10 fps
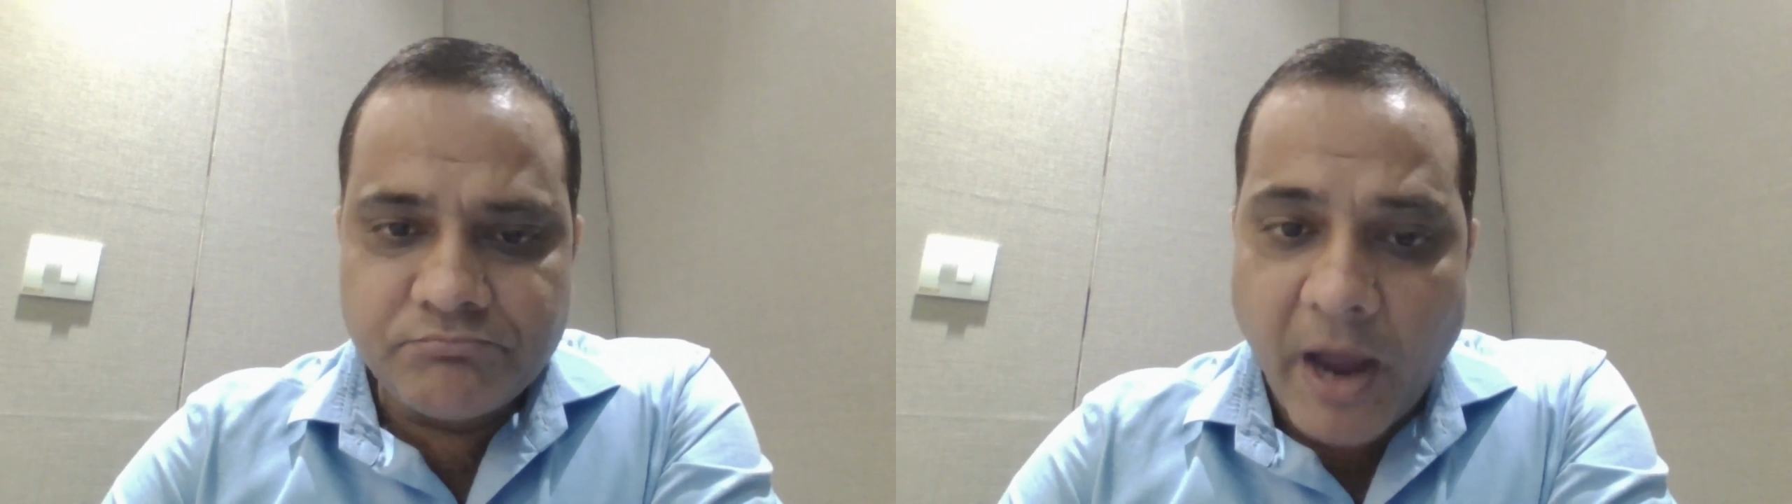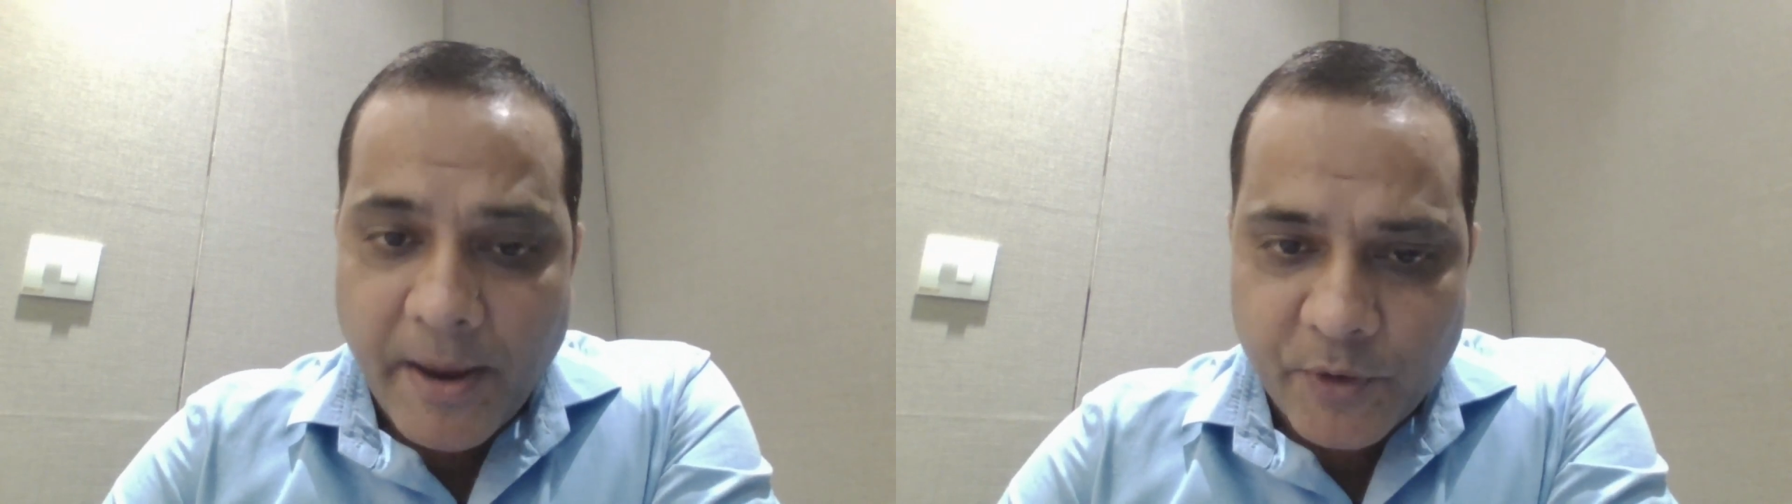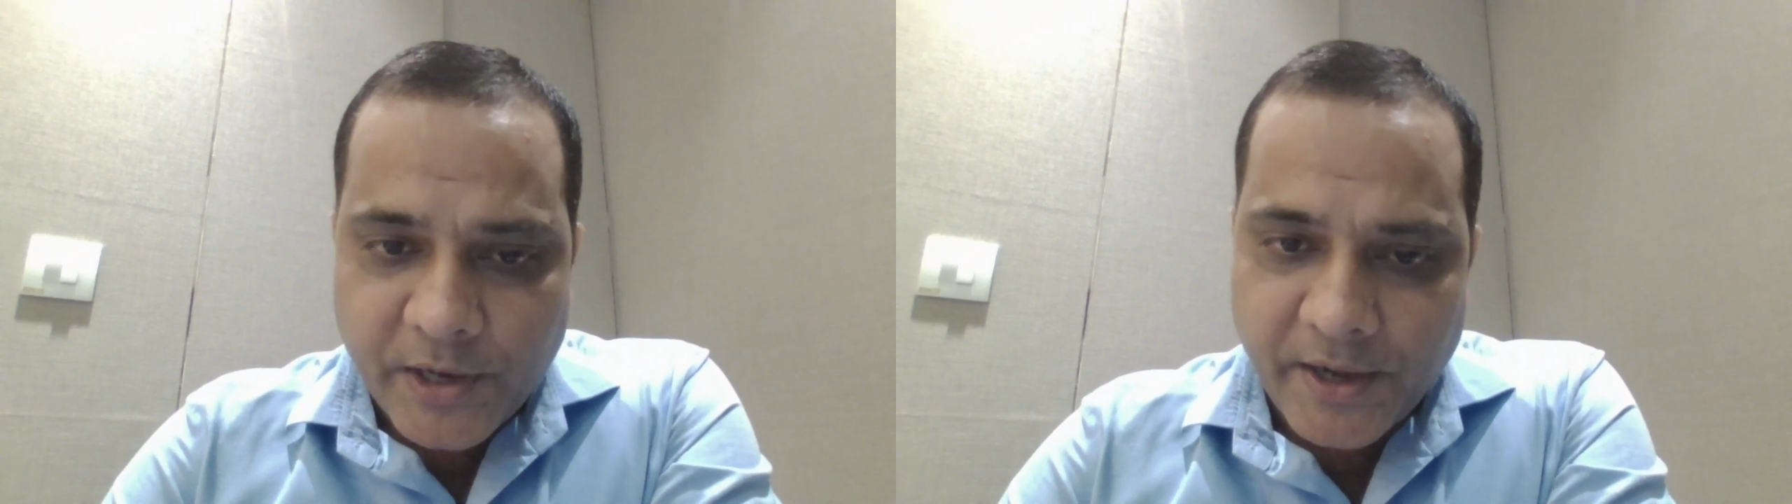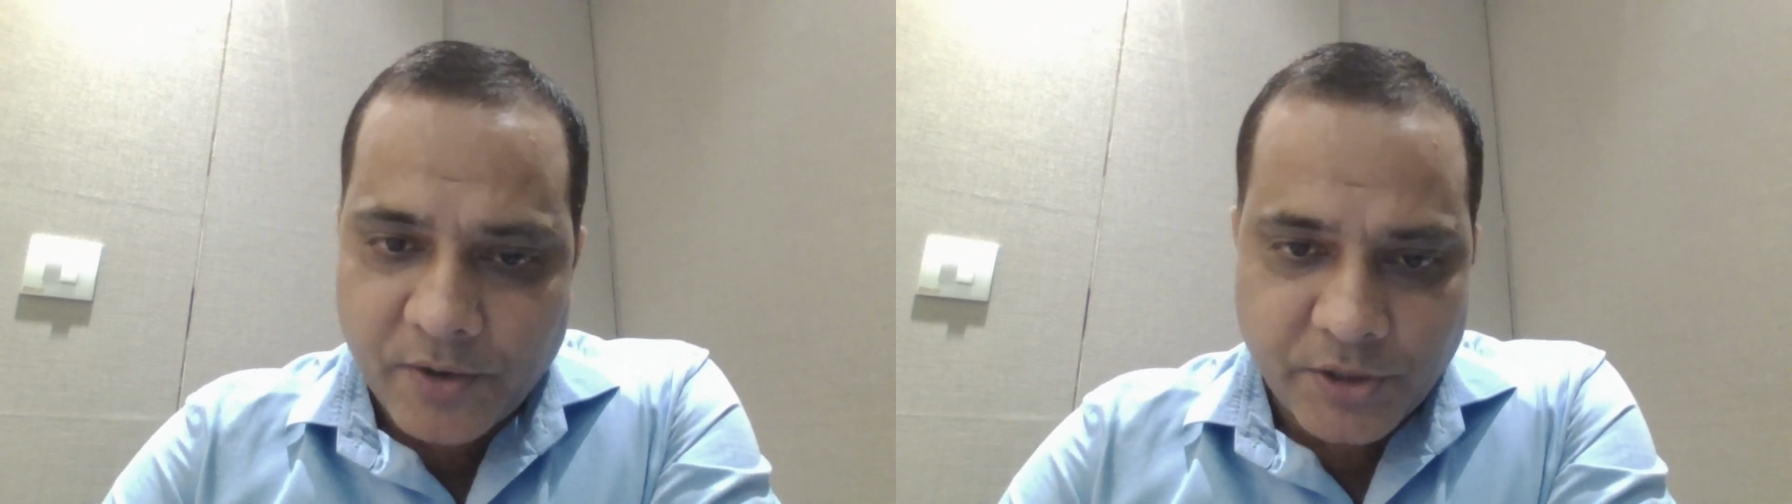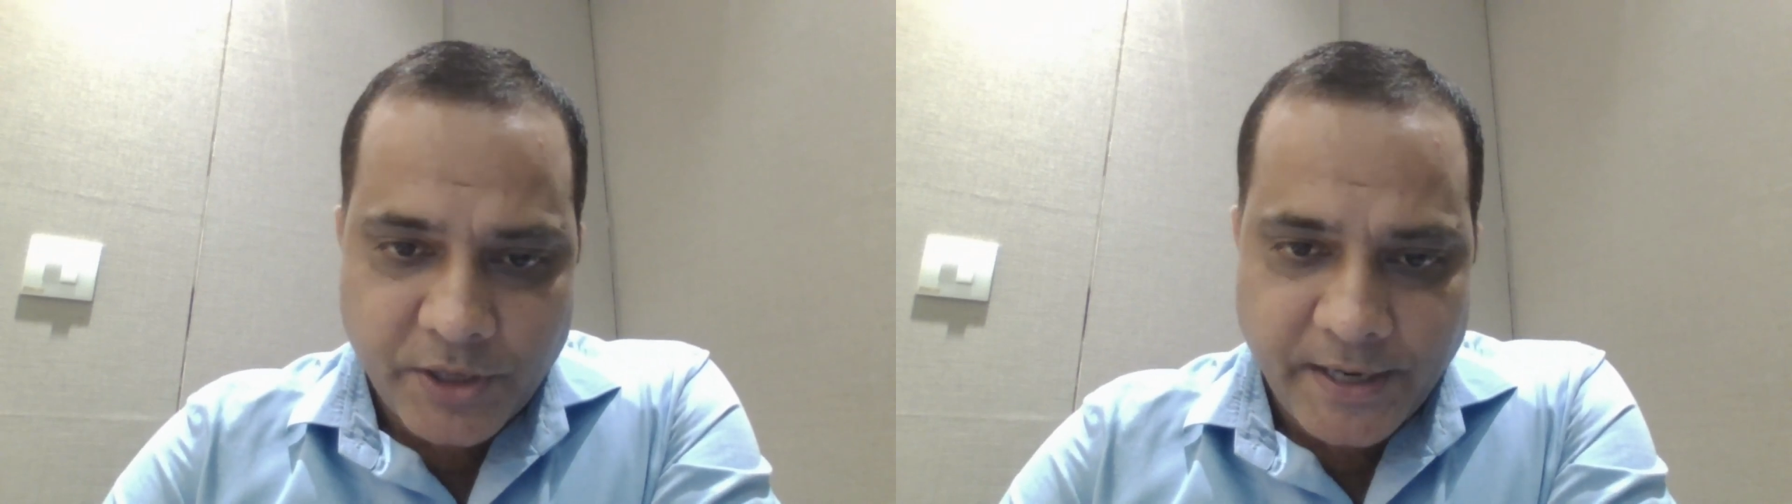biometric
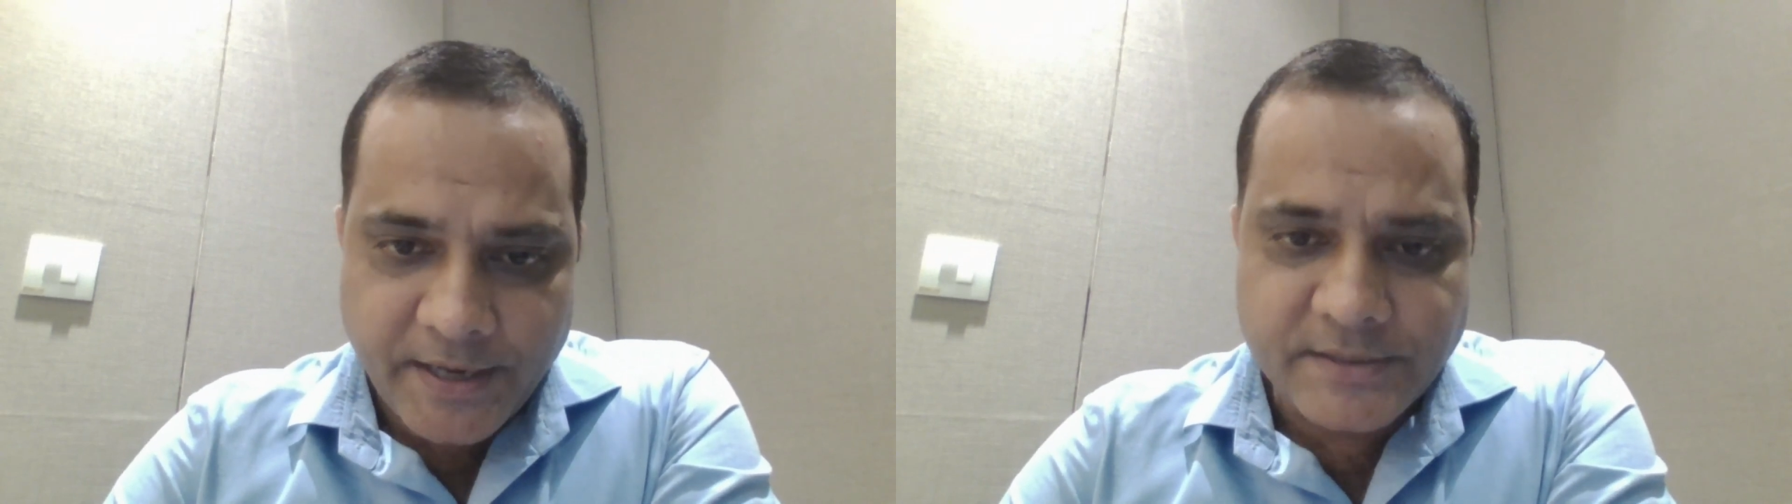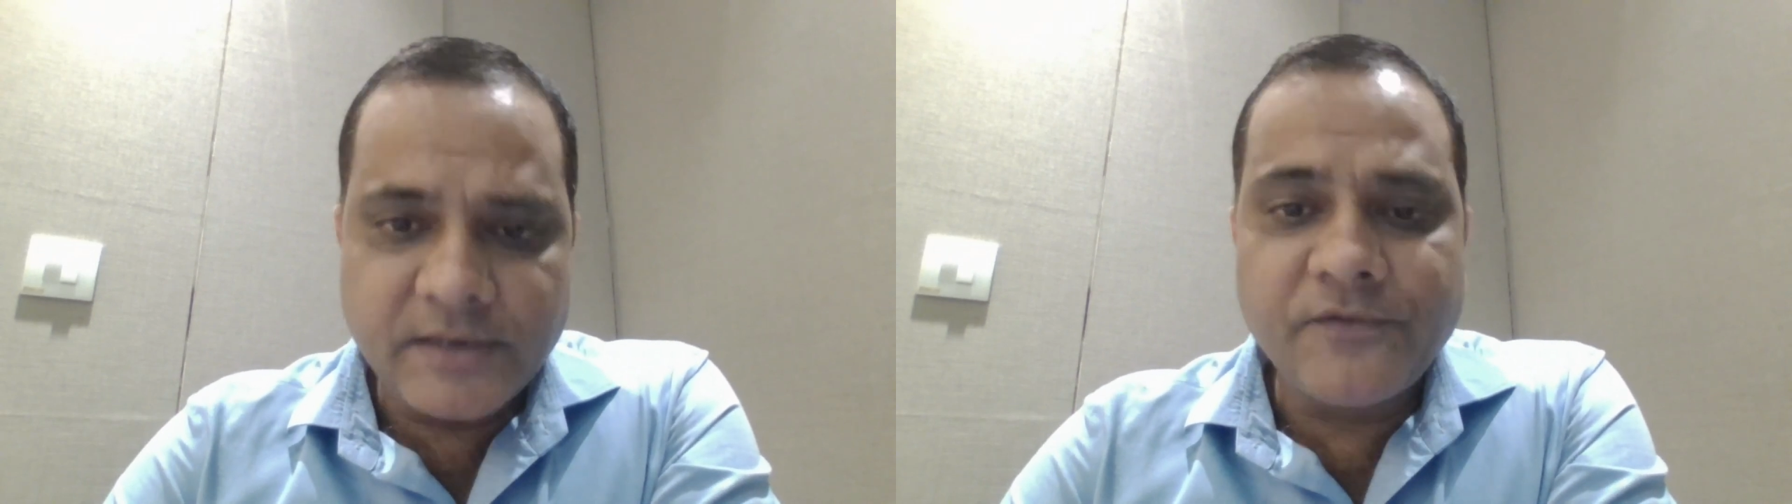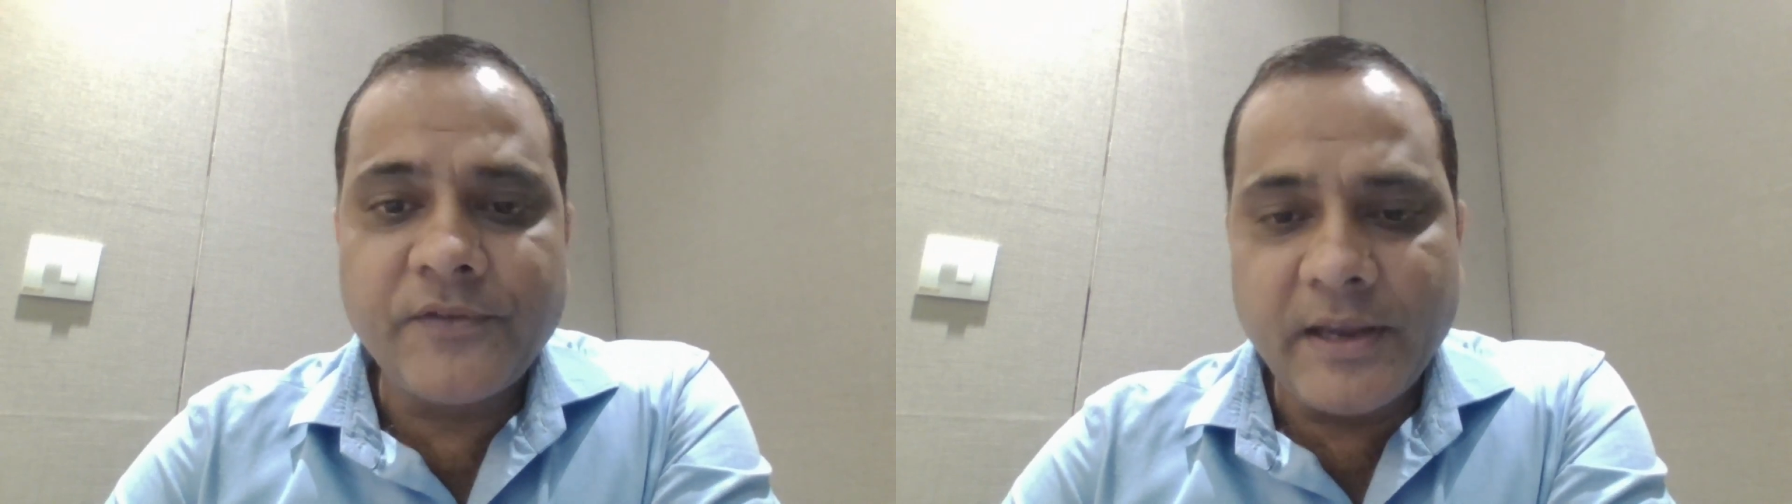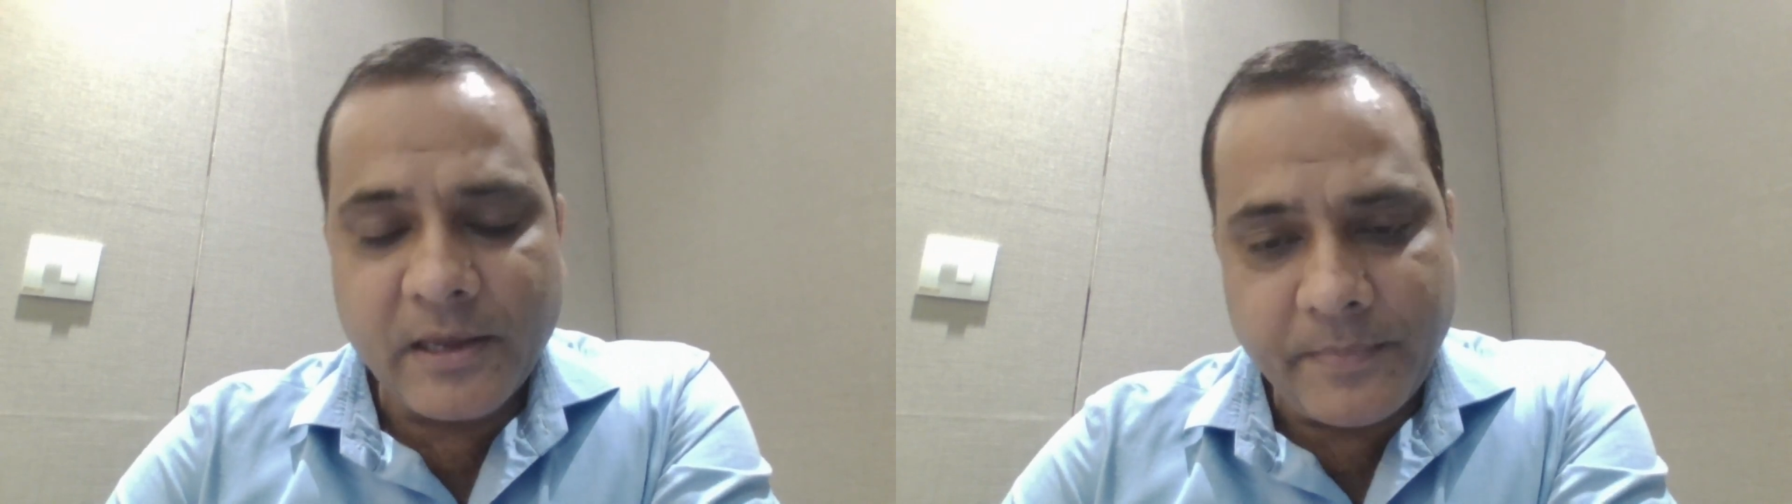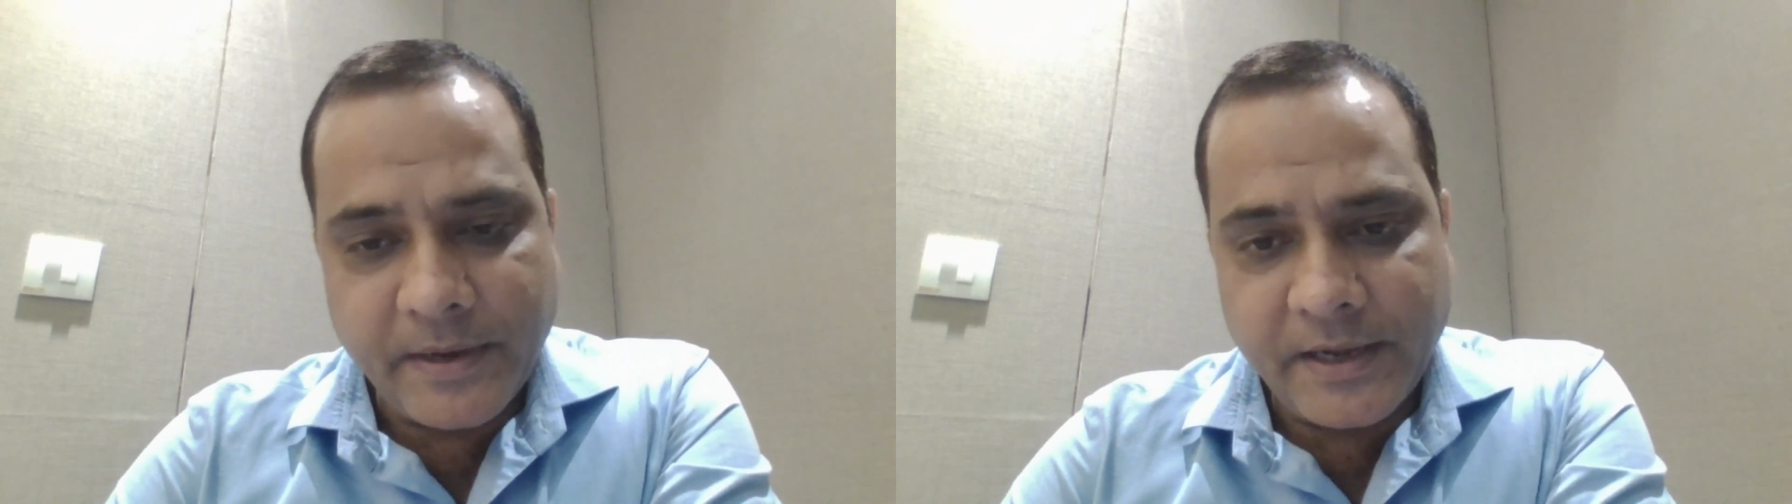authentication,
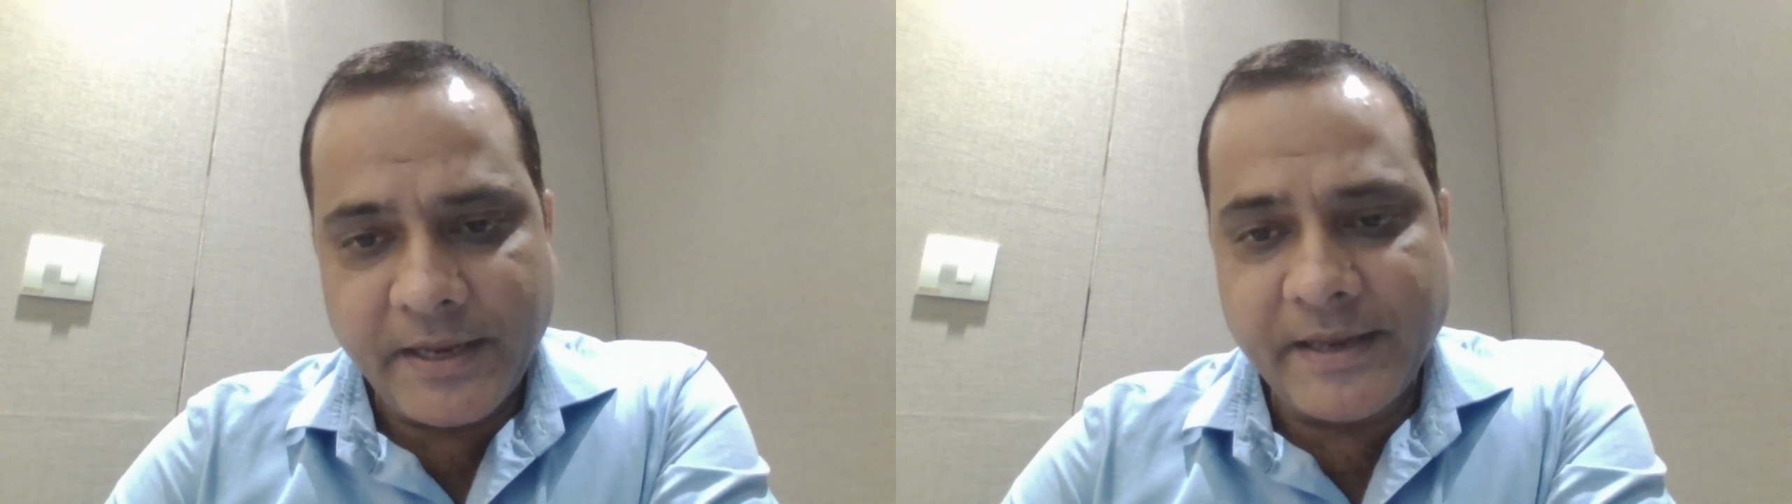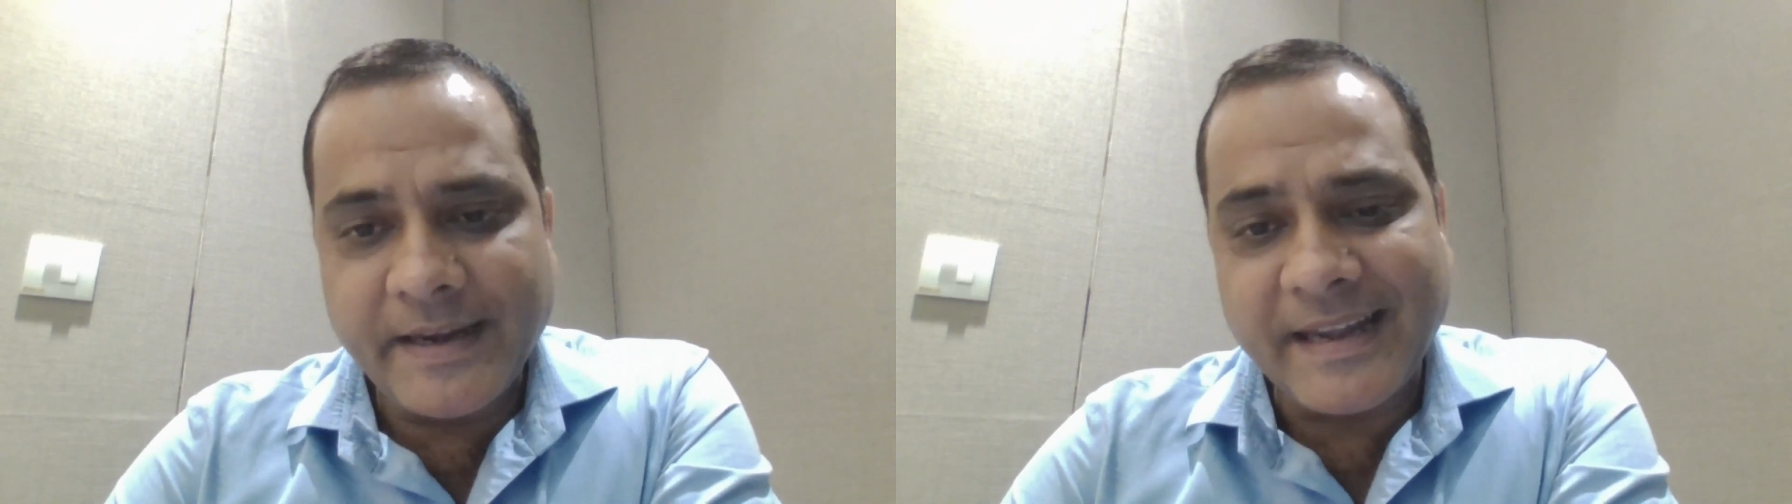fingerprinting,